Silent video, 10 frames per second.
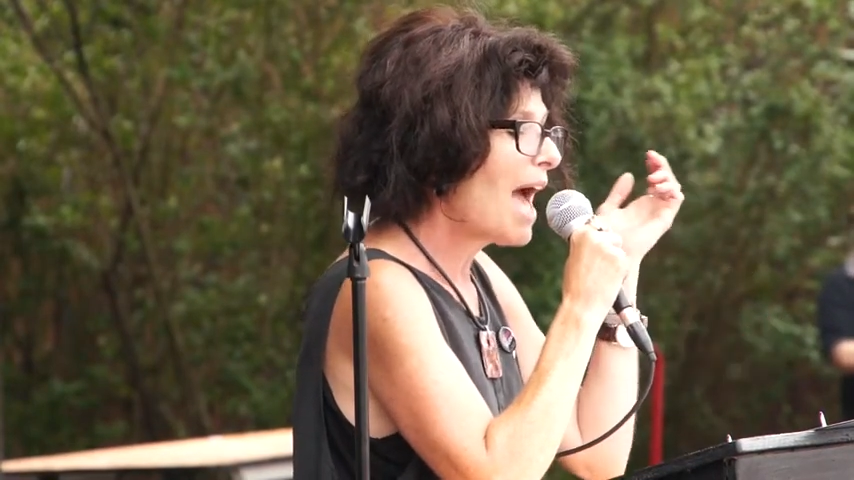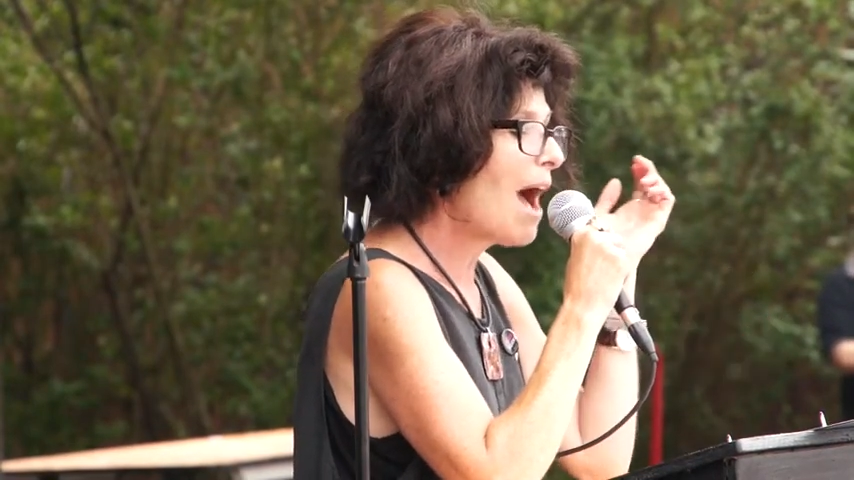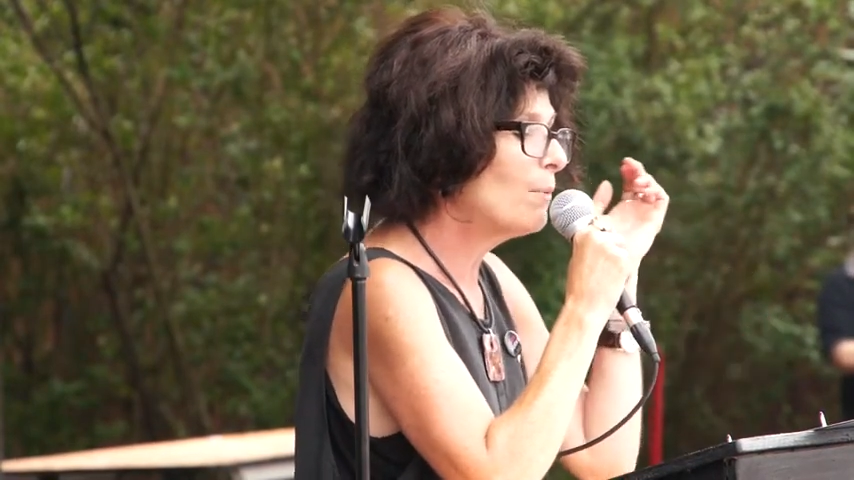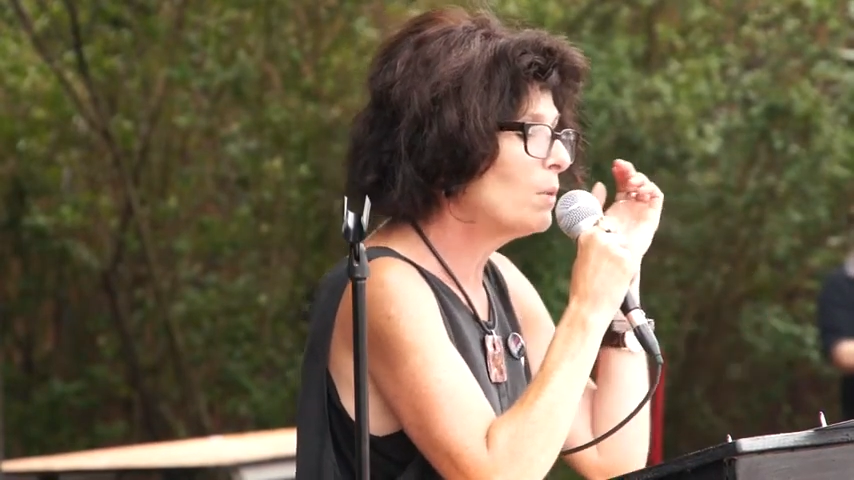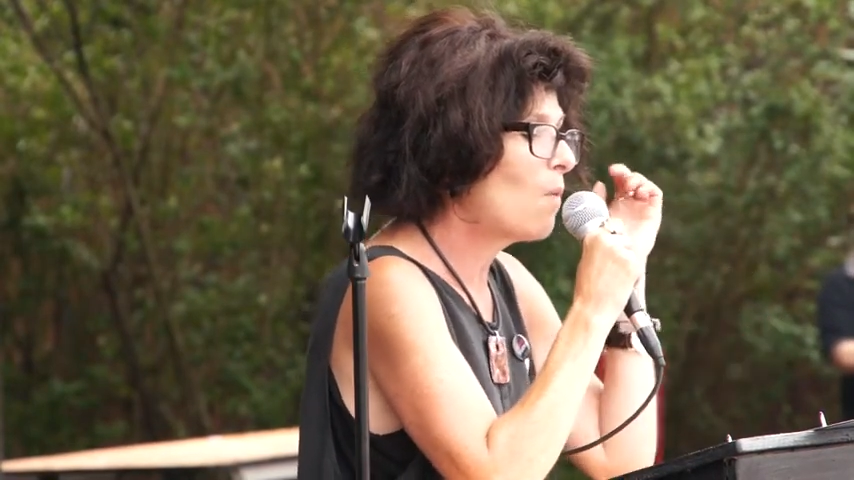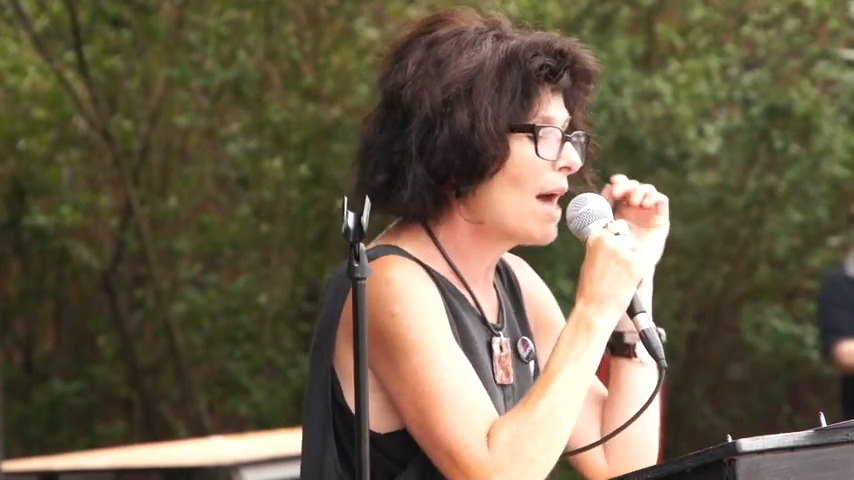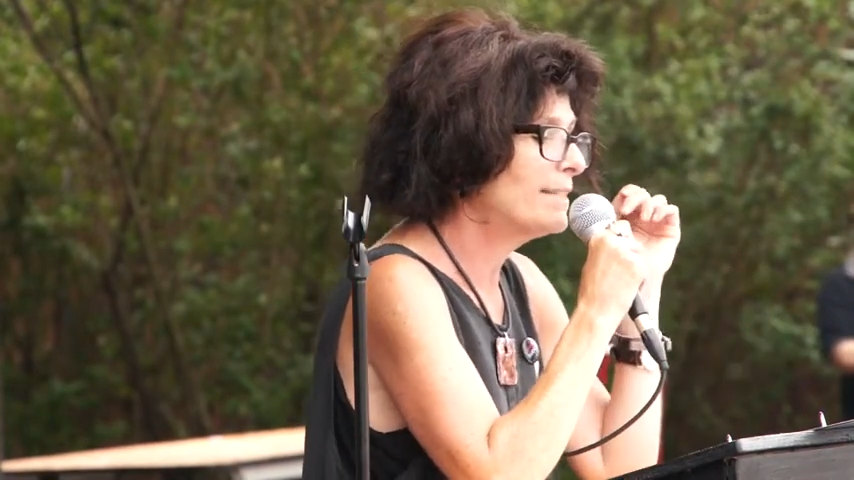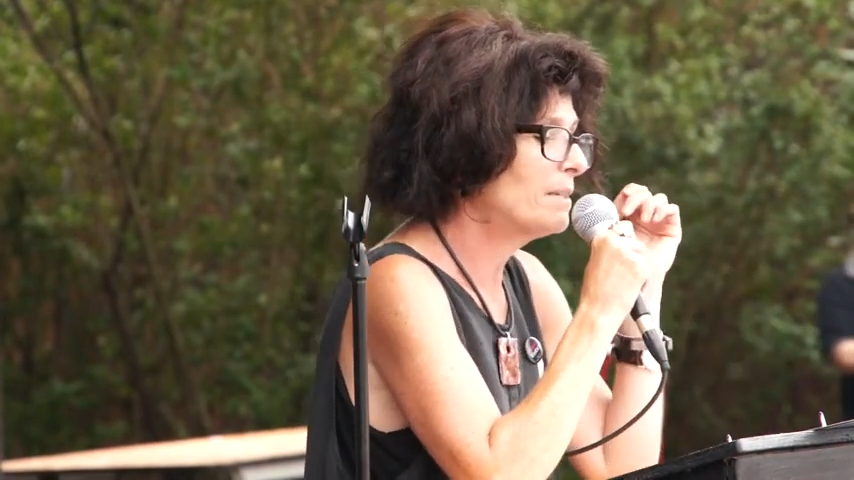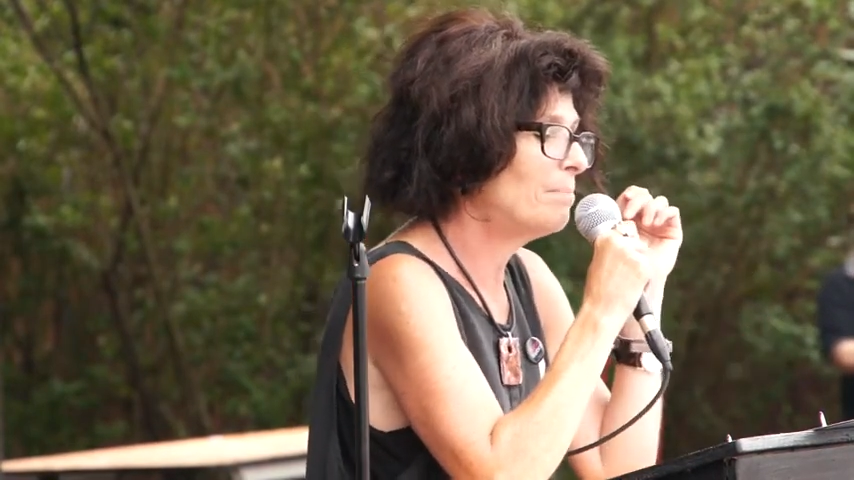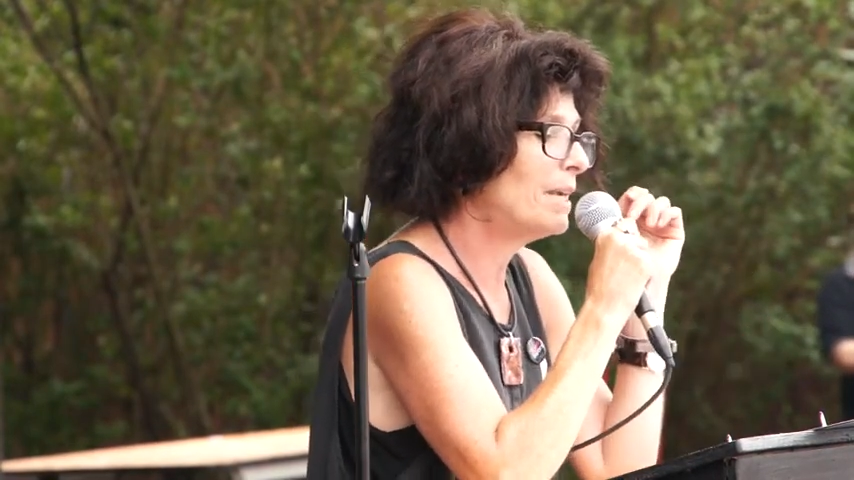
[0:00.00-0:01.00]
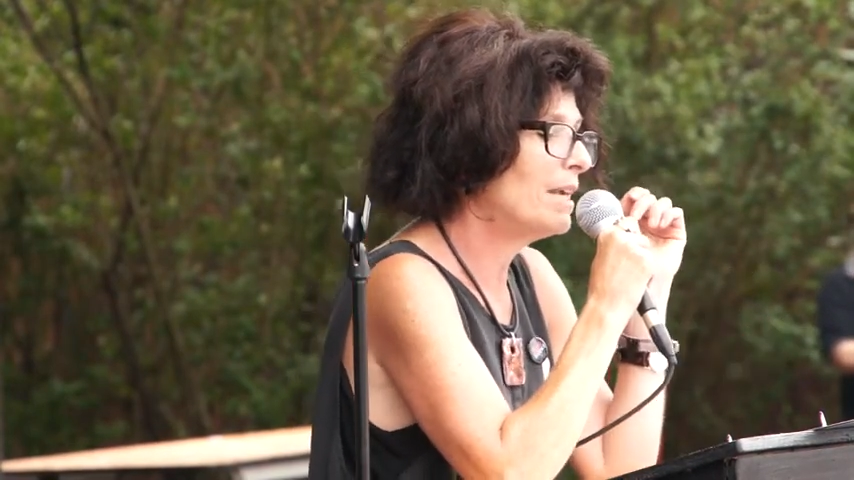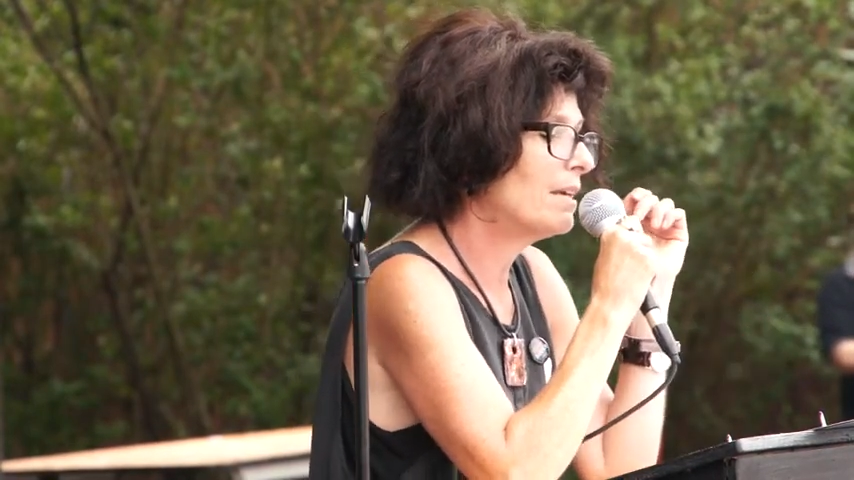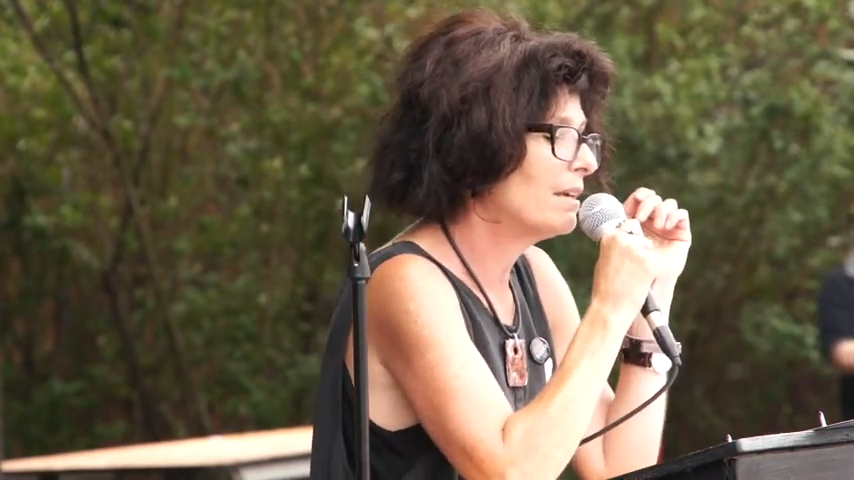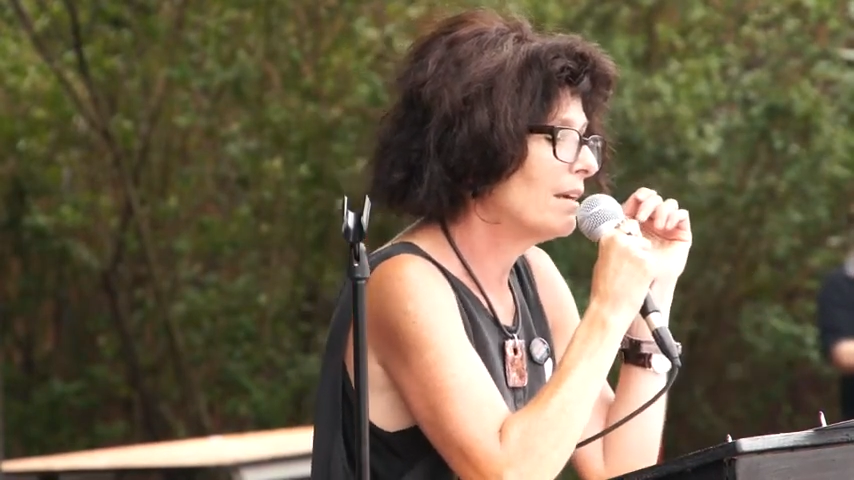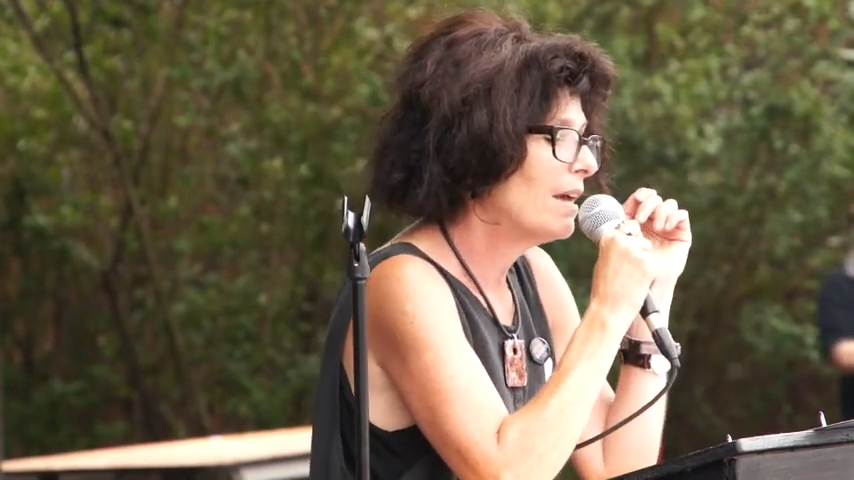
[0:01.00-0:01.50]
how we want to be,